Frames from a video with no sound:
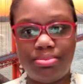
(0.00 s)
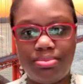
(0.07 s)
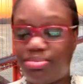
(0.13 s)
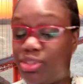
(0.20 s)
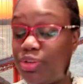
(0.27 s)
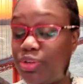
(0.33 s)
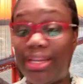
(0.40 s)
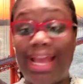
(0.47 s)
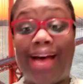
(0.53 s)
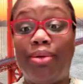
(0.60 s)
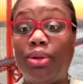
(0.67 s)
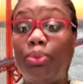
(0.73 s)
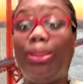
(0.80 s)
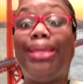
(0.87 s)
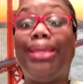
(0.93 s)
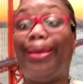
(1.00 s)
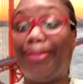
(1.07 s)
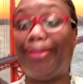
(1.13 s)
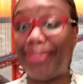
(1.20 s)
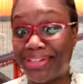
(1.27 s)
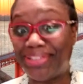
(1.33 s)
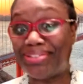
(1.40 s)
between now and the
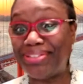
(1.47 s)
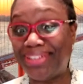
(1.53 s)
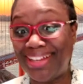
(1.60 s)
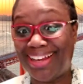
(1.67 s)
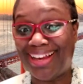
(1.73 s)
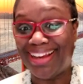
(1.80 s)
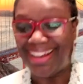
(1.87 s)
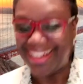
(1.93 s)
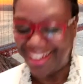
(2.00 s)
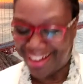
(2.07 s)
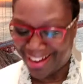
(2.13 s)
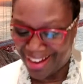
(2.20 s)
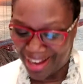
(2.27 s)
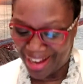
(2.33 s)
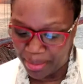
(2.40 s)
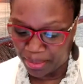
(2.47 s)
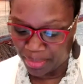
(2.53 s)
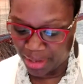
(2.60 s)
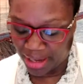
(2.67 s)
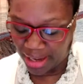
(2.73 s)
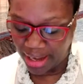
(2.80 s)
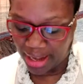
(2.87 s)
weekend
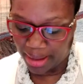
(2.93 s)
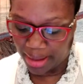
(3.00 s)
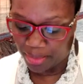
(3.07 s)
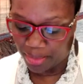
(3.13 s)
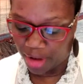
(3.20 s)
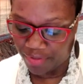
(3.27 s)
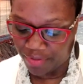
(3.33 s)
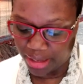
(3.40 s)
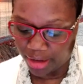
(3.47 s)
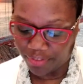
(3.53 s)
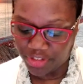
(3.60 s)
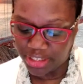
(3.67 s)
of